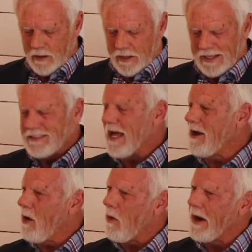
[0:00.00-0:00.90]
Is that
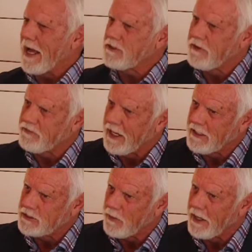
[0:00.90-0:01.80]
not what Acts
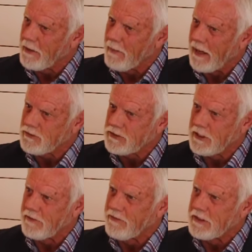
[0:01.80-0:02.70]
15 is really about
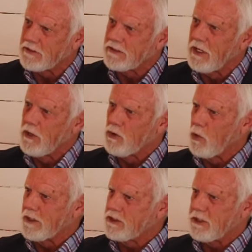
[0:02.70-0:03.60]
instead of this
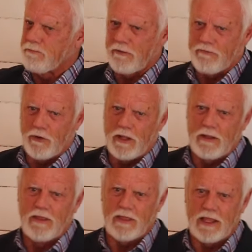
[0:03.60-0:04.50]
twisted,
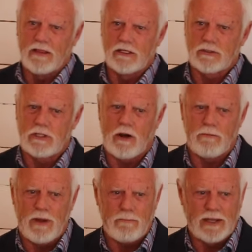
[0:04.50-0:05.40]
perverted thing that's
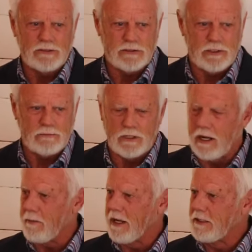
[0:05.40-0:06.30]
taught by mainstream
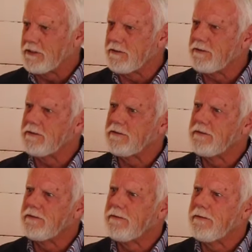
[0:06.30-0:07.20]
denominations?
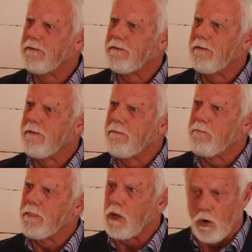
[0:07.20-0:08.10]

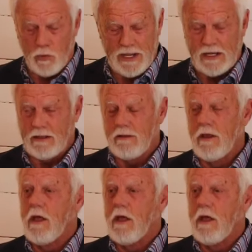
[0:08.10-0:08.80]
Go read it.